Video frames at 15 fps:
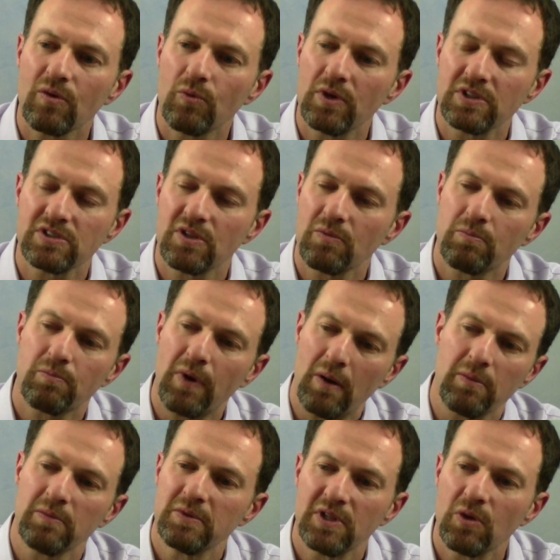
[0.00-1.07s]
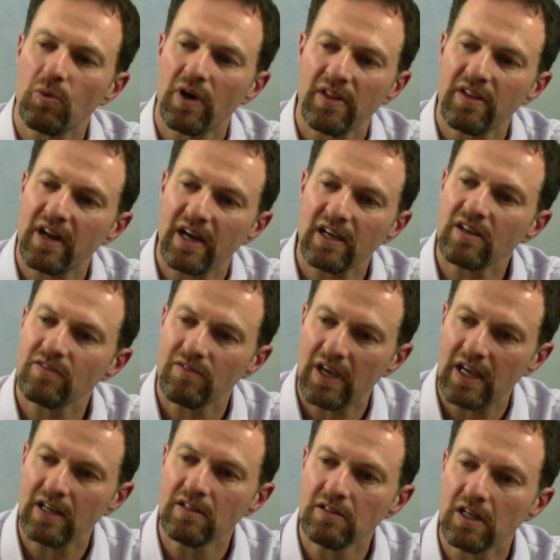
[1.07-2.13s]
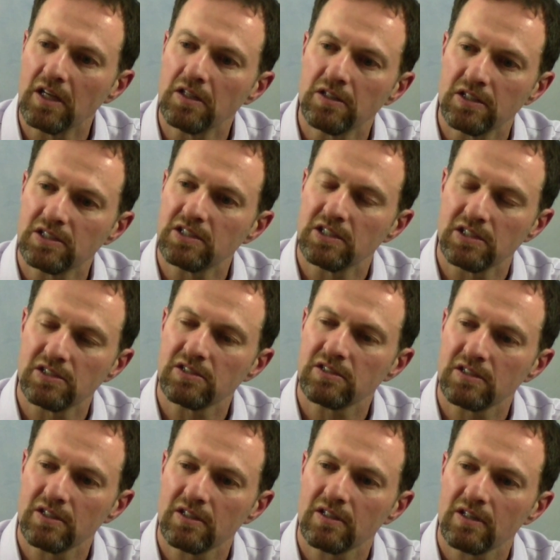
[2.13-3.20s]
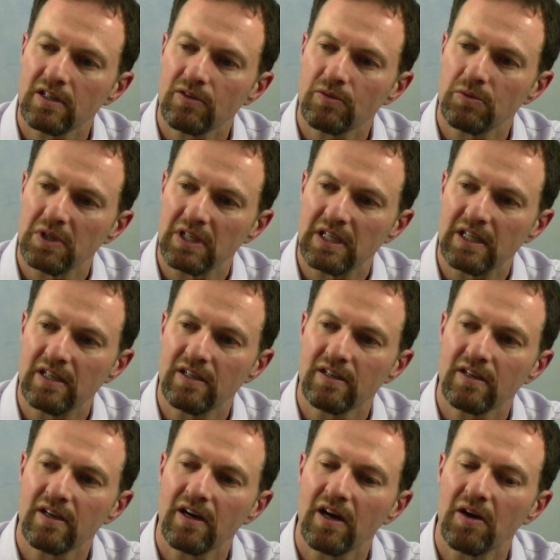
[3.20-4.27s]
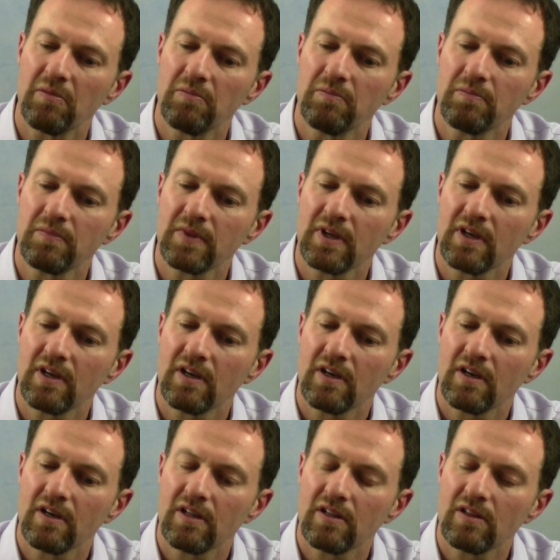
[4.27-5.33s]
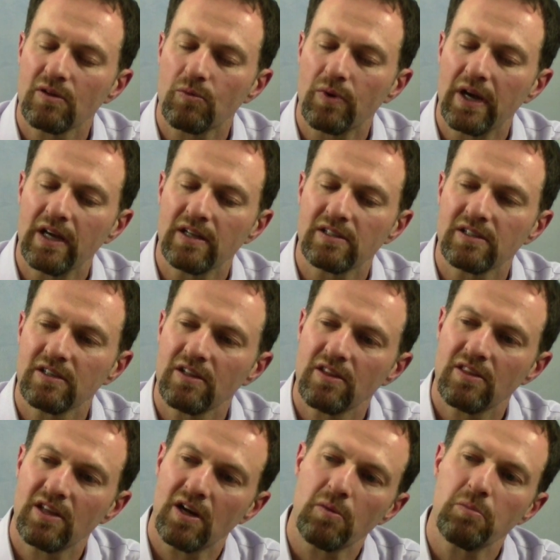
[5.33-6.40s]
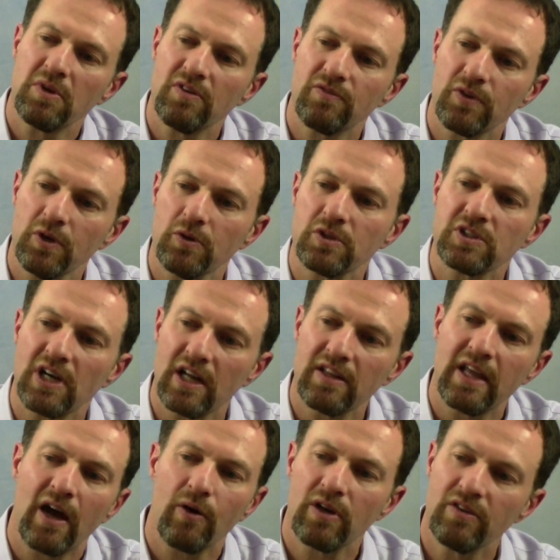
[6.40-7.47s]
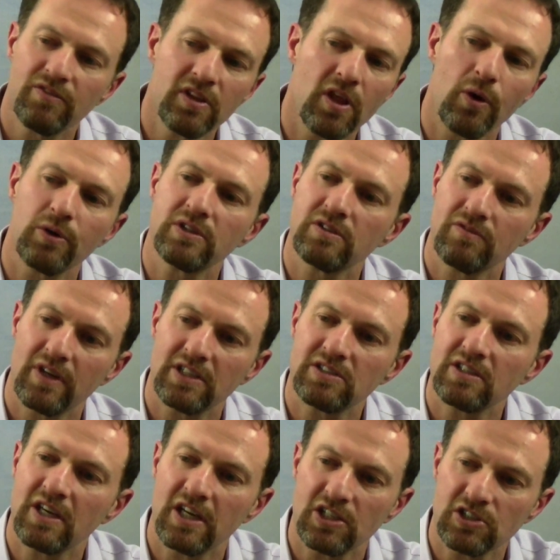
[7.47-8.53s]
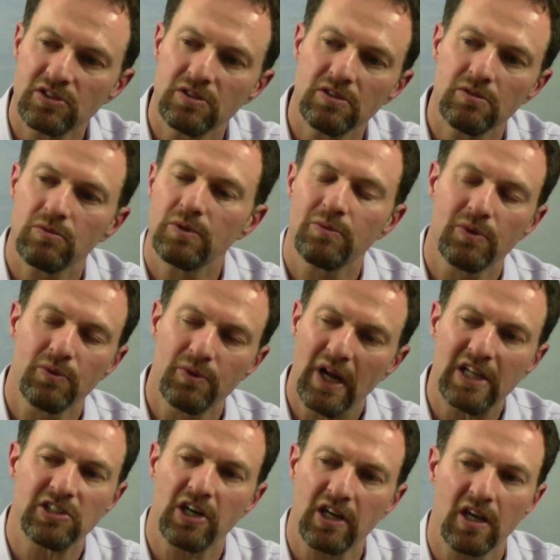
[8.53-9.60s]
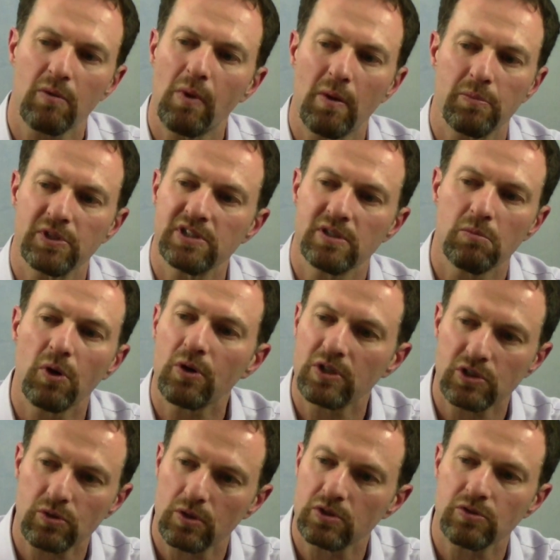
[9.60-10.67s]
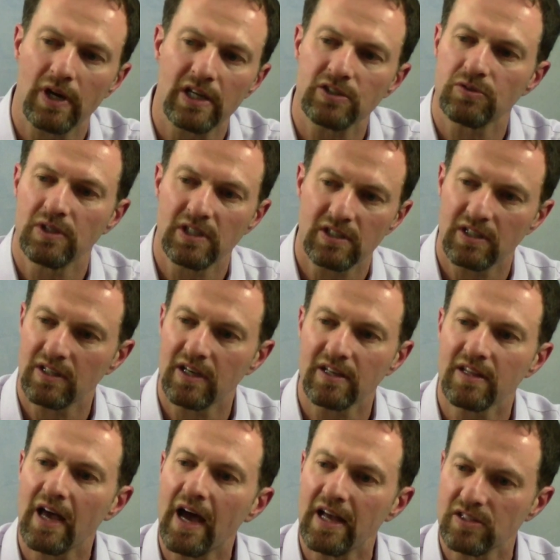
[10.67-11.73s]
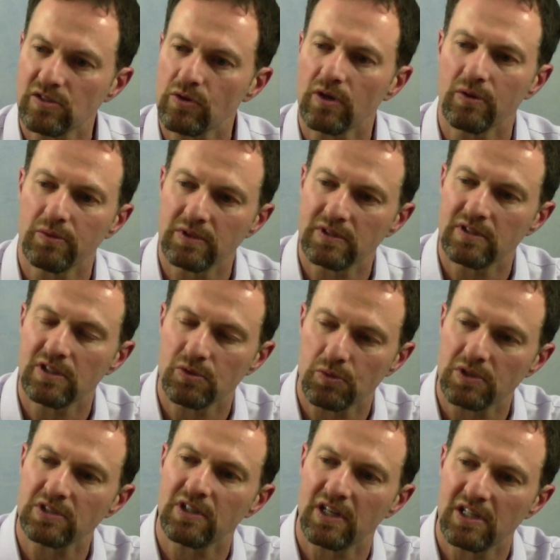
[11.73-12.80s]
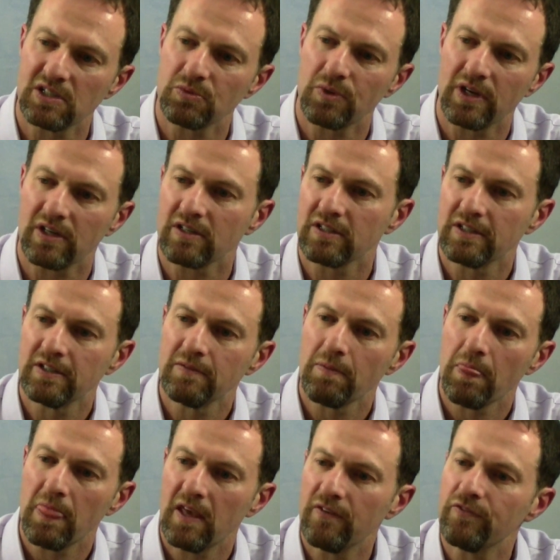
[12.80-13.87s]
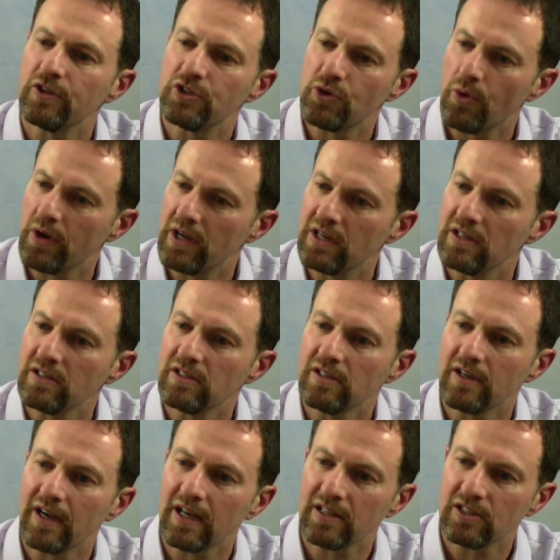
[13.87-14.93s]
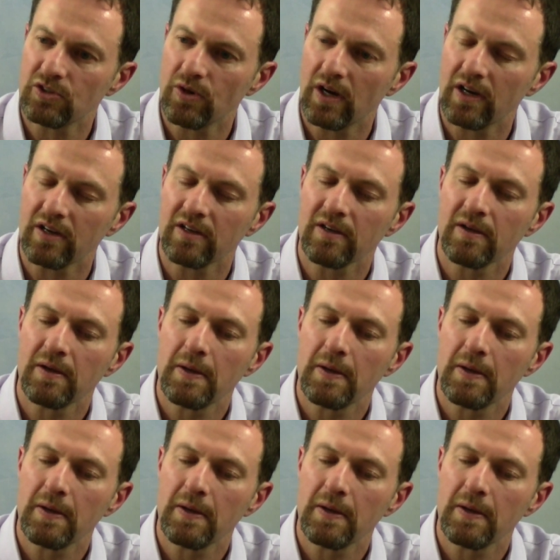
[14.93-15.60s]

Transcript: was probably the one that I conveyed, that this is really the right therapy for your child now, even though it's investigational. We're not talking about placebo-controlled trials or anything like that. So it was, these were studies where if you join, you got the drug.